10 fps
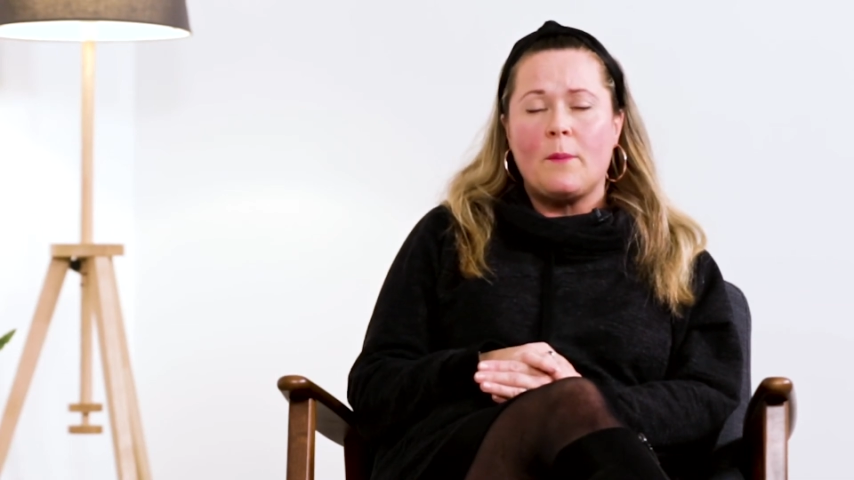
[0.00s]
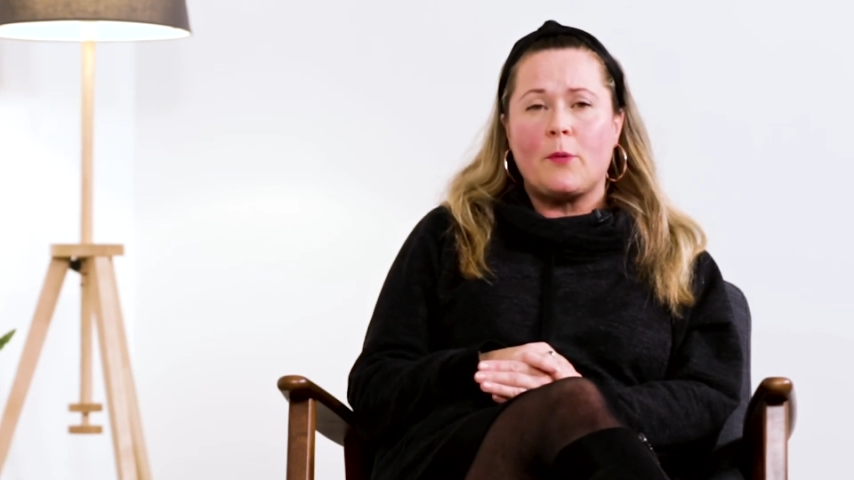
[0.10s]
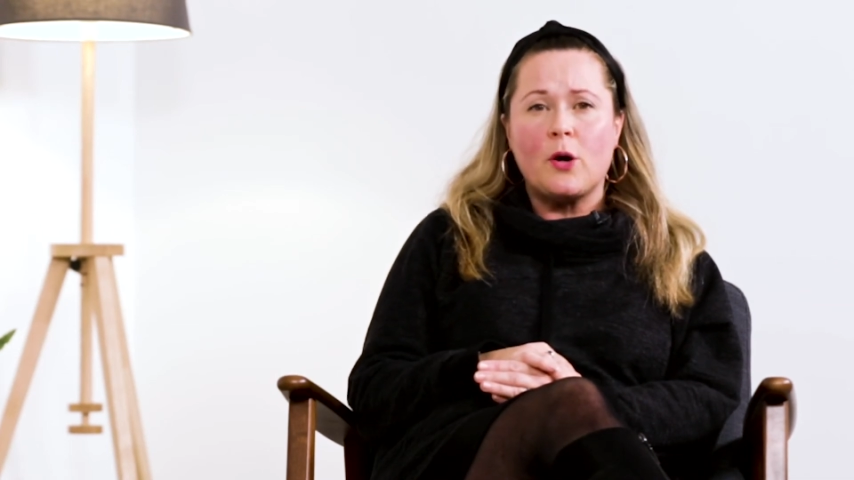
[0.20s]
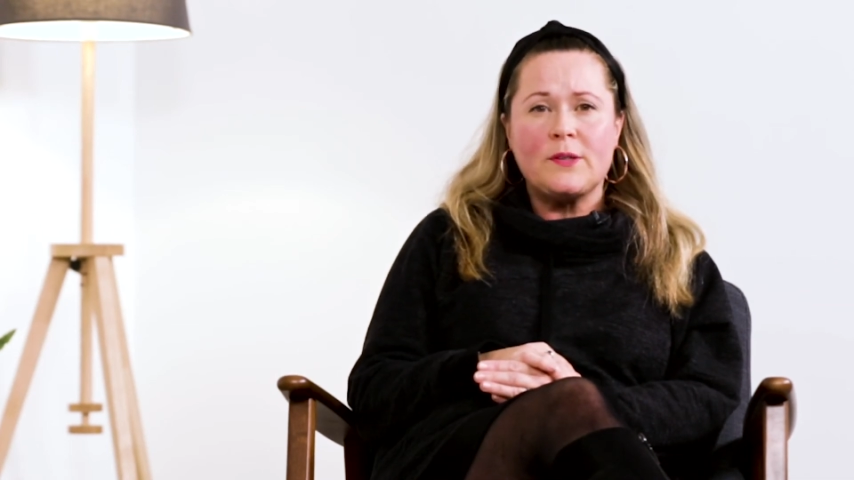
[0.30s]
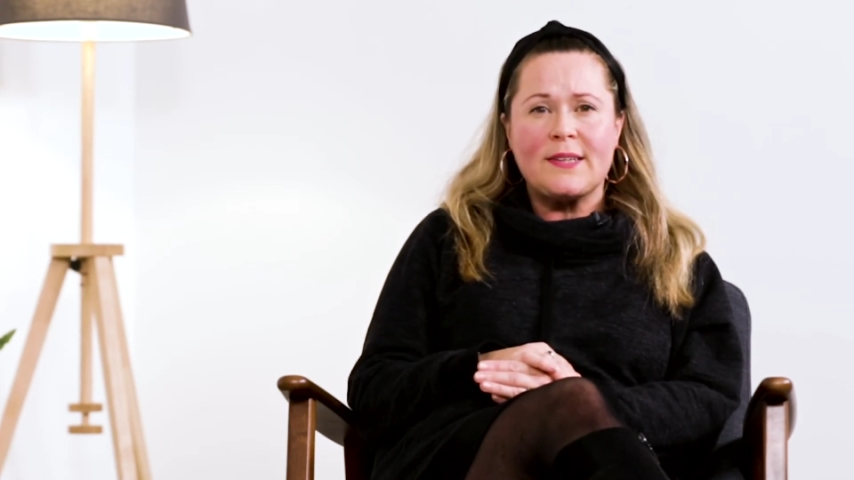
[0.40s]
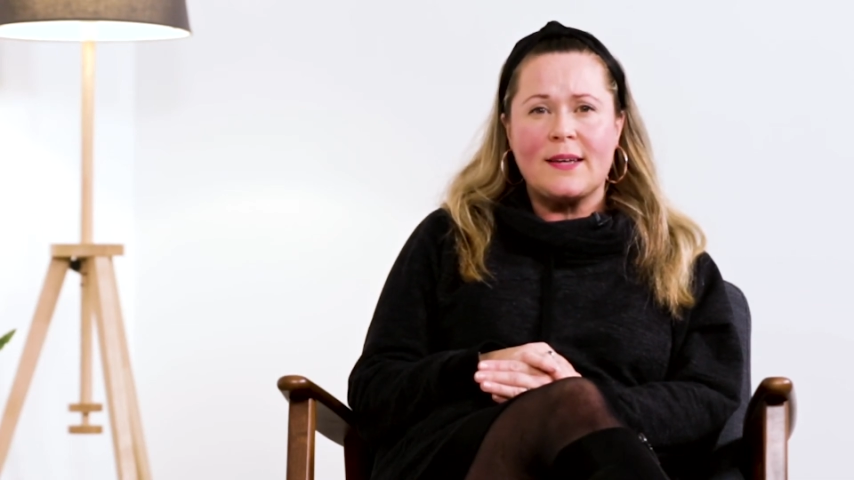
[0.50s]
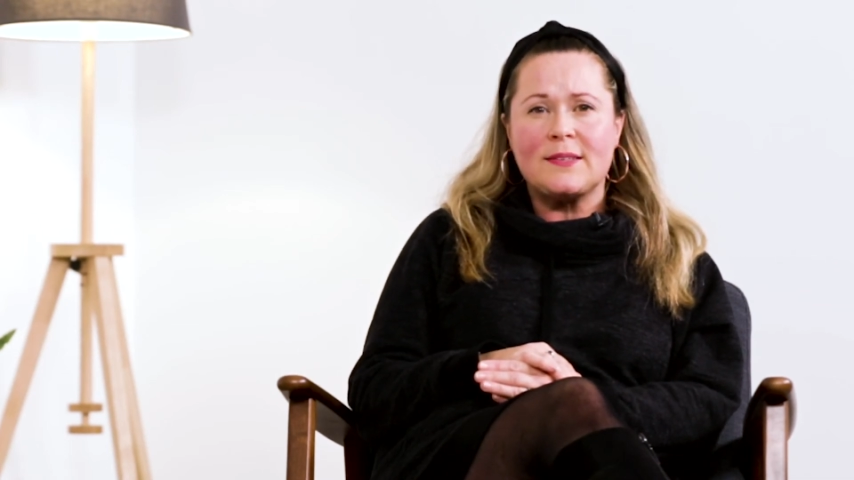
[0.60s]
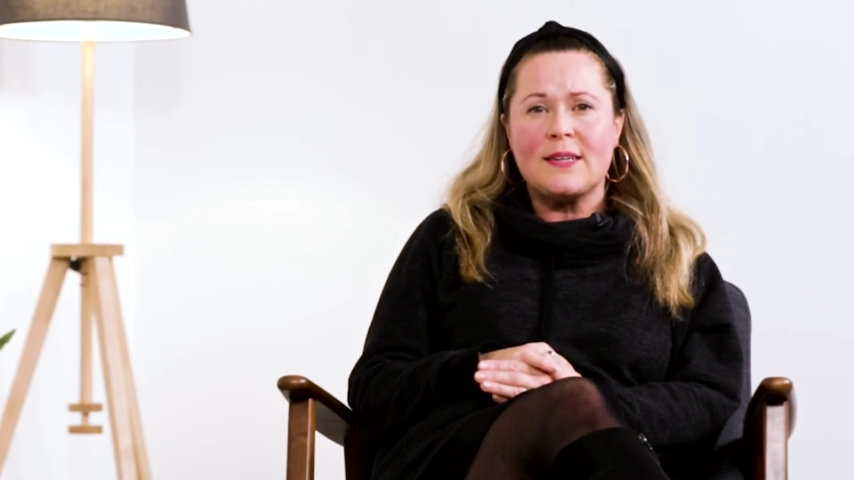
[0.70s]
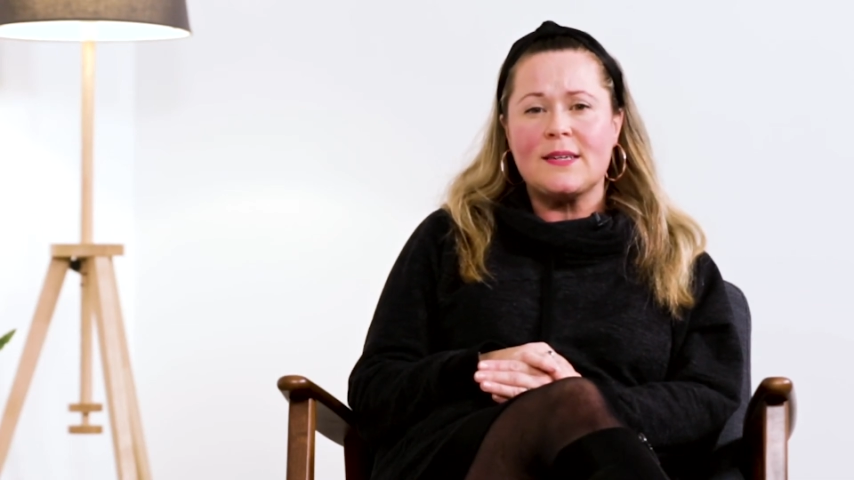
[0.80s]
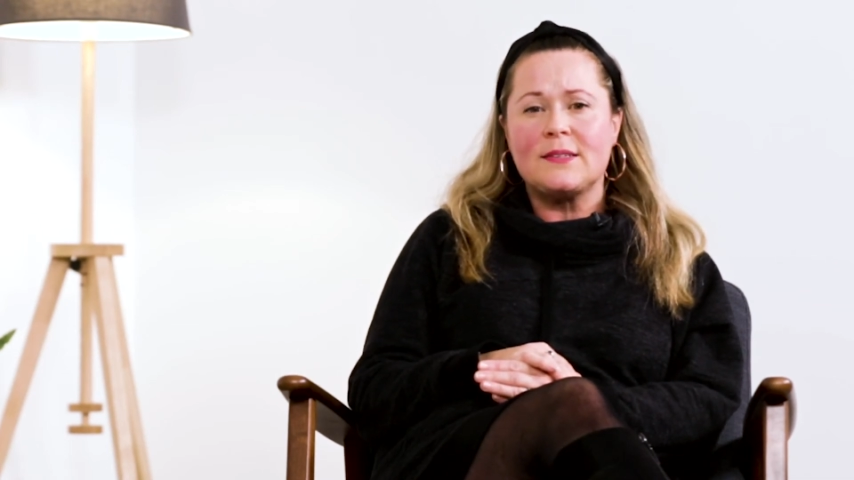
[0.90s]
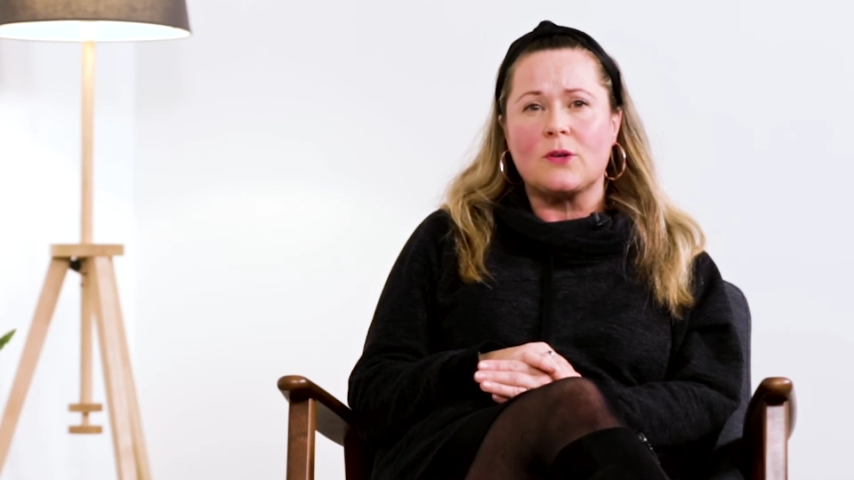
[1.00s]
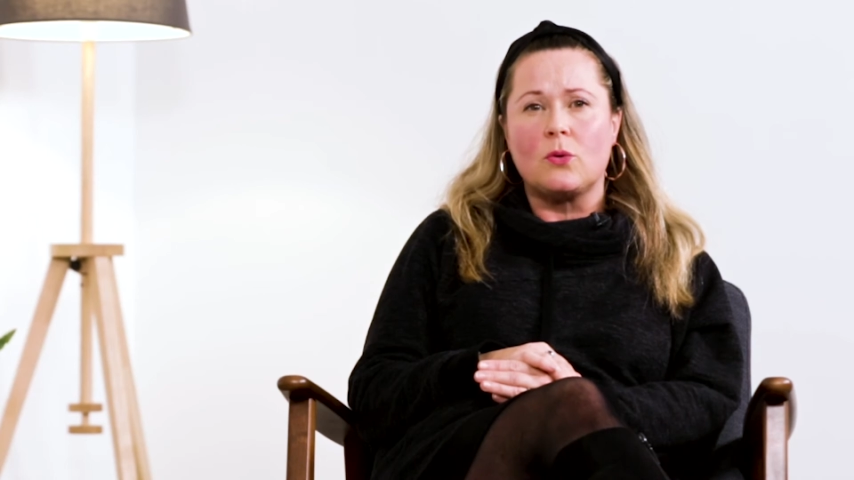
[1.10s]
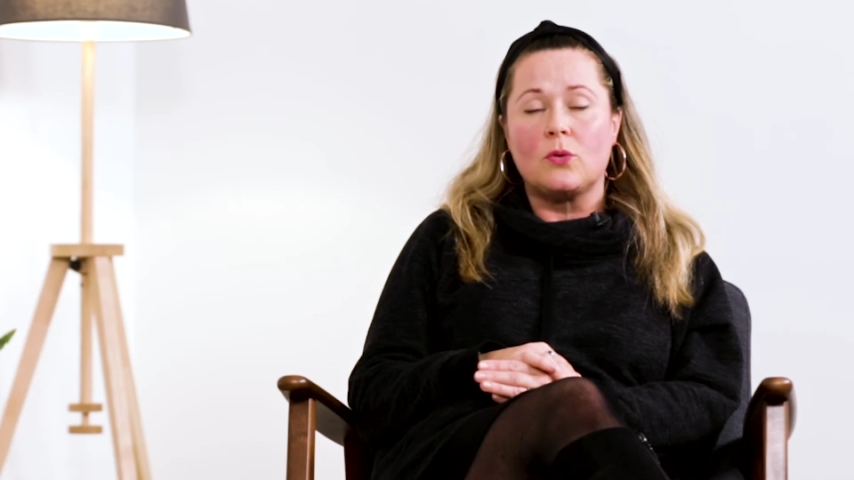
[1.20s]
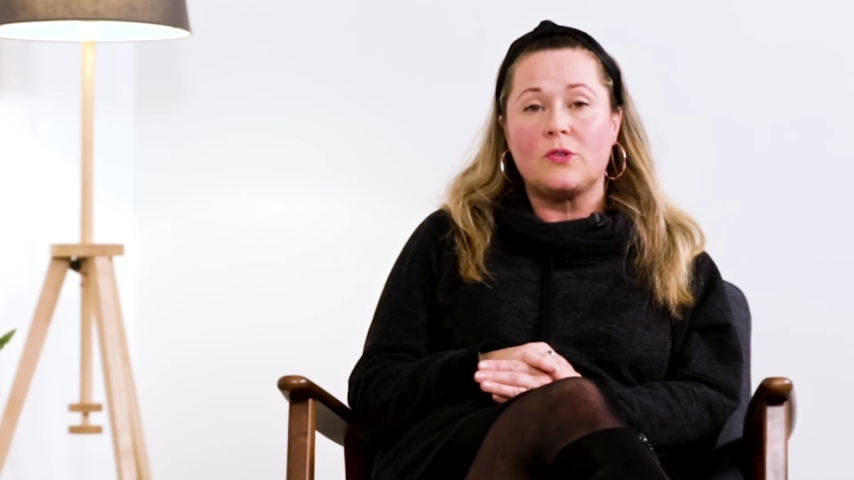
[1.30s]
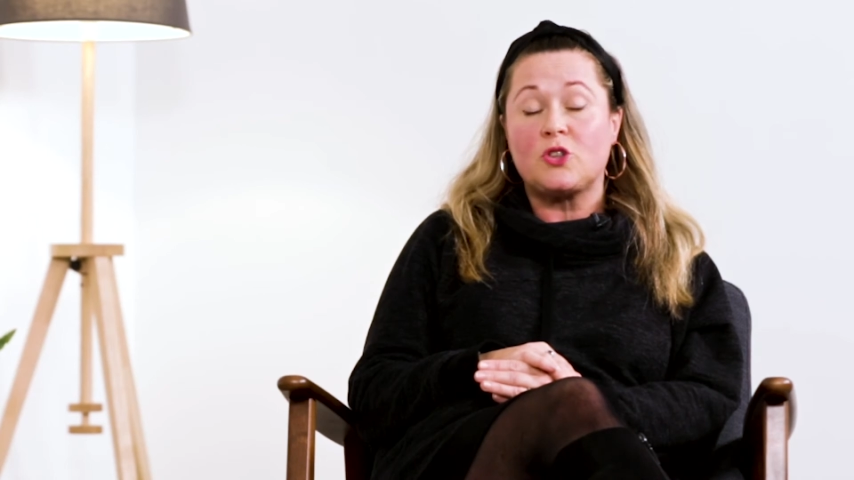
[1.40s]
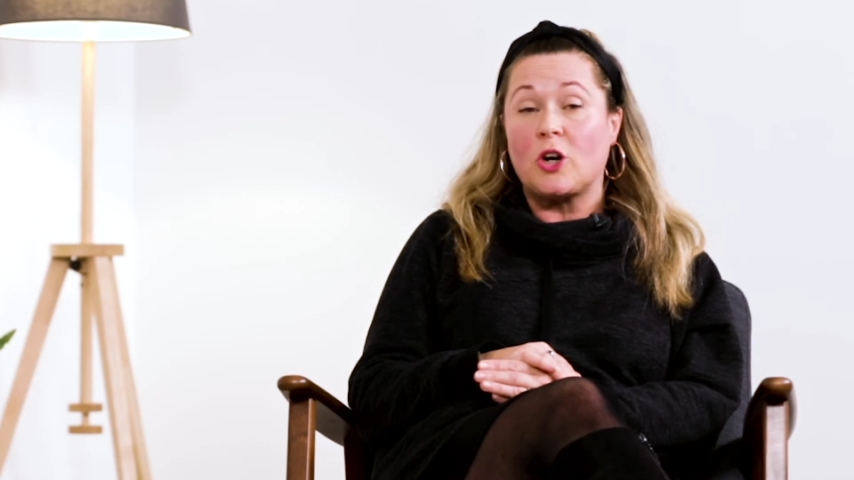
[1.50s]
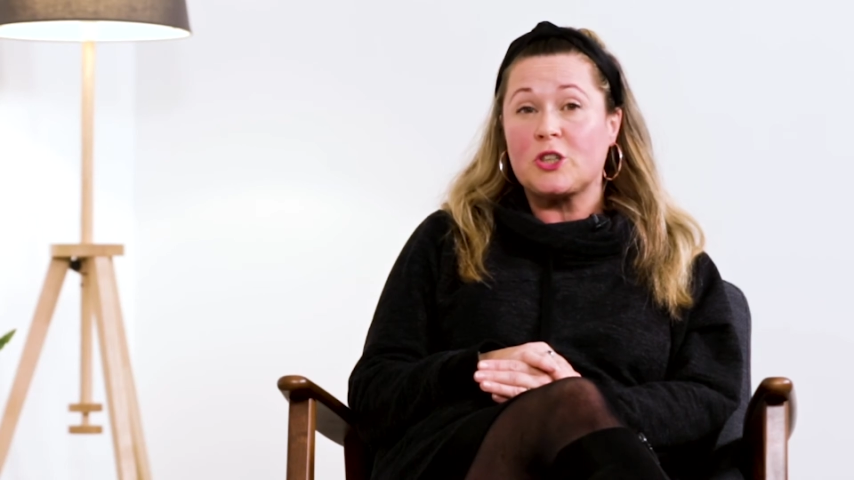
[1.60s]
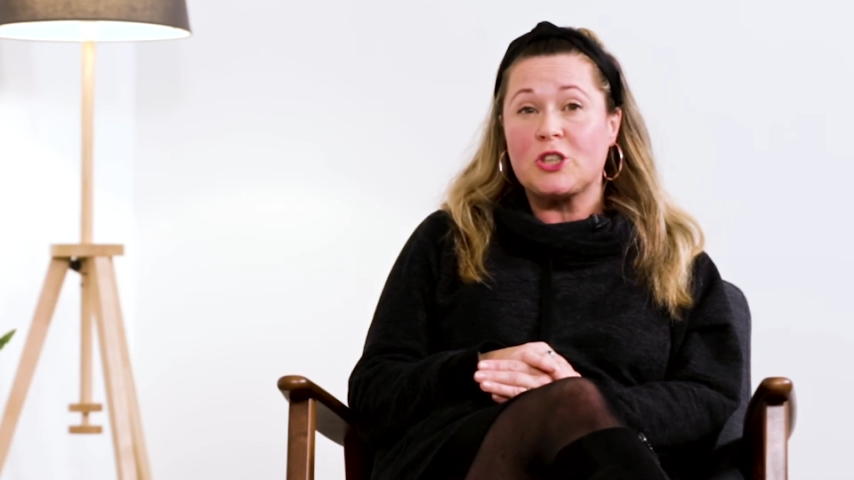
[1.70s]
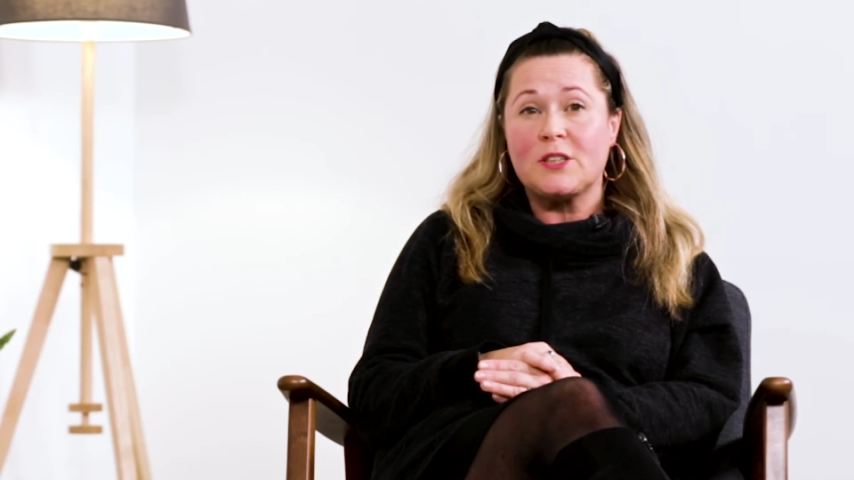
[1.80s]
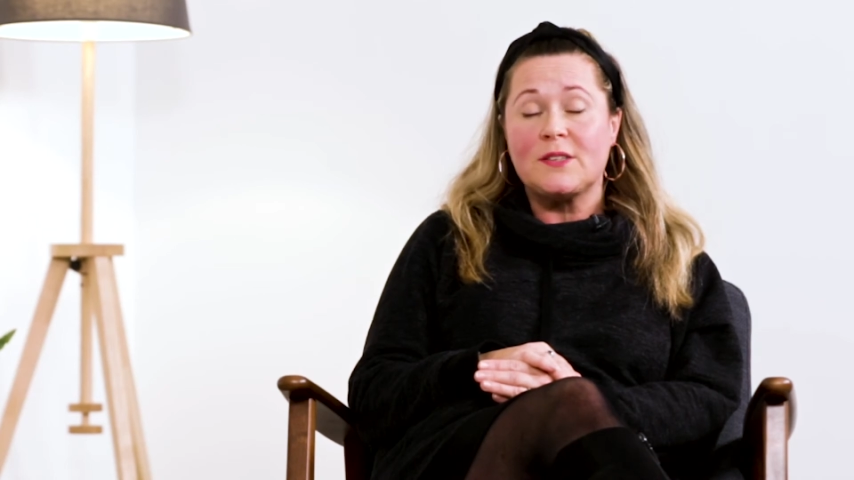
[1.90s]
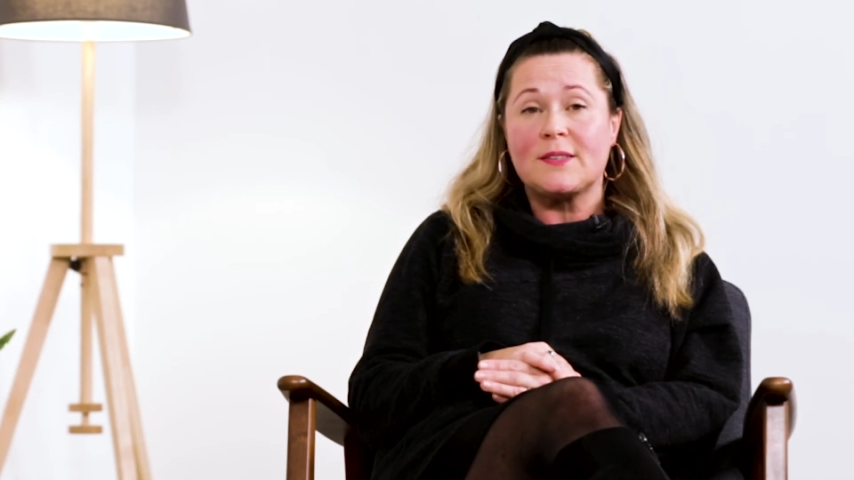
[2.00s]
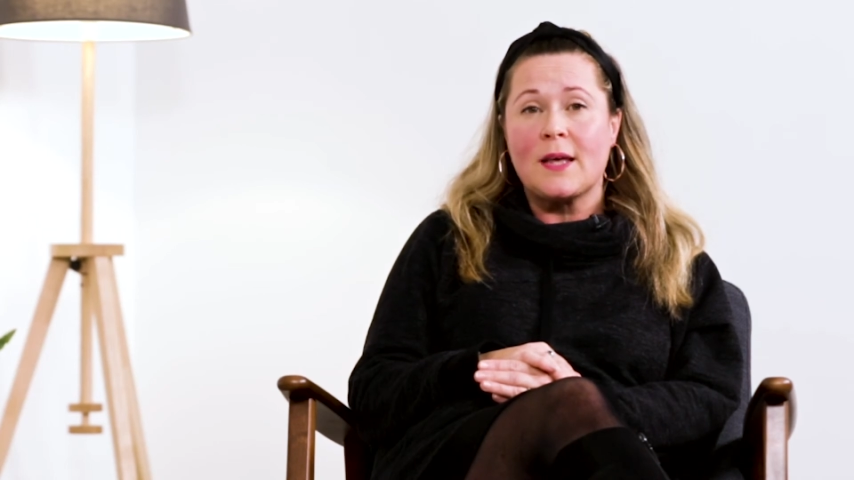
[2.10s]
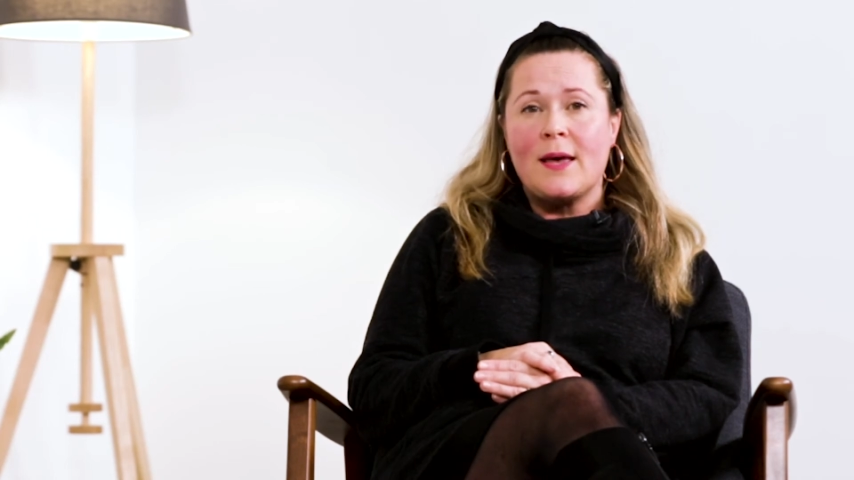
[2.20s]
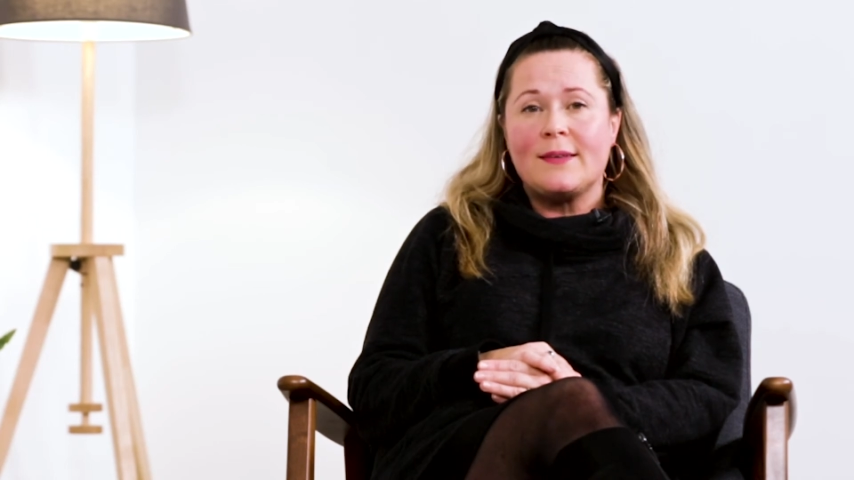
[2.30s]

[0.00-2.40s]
processes or structures.